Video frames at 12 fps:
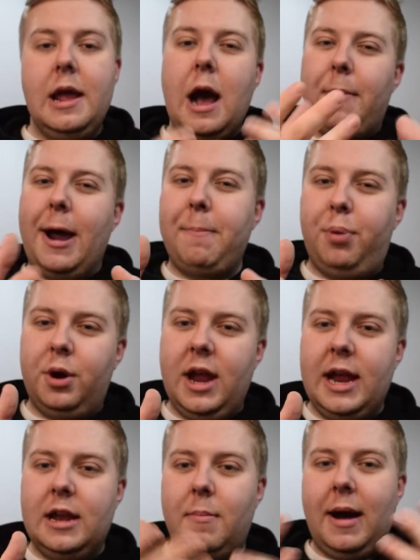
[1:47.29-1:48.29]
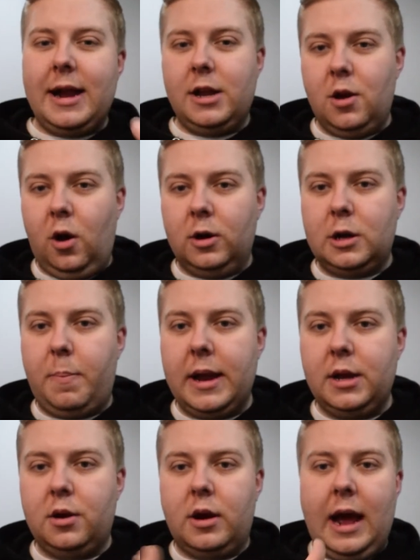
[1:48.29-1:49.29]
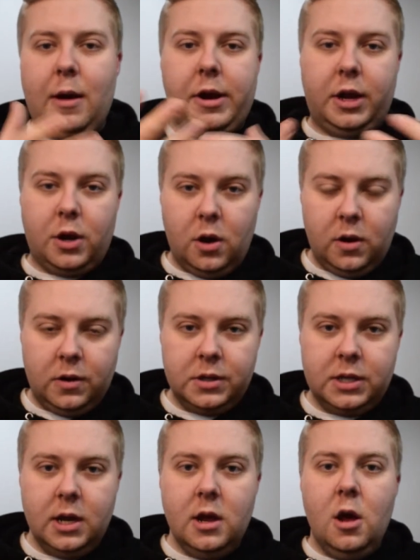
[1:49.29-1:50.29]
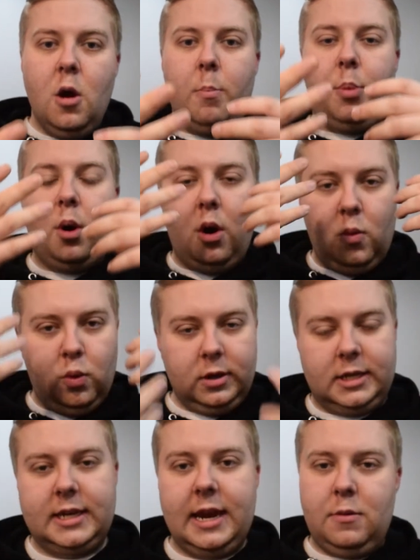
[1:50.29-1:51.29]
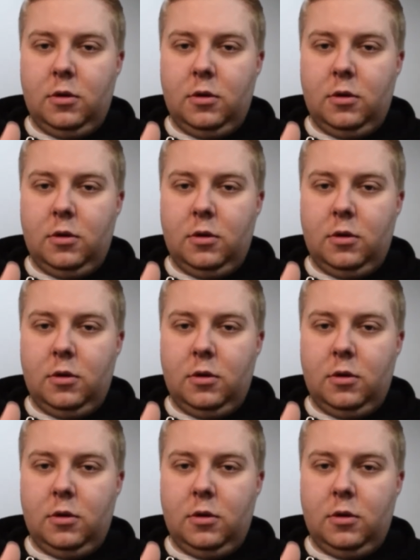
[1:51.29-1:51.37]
I might put it in, I might not, depending on how it goes, but we'll see.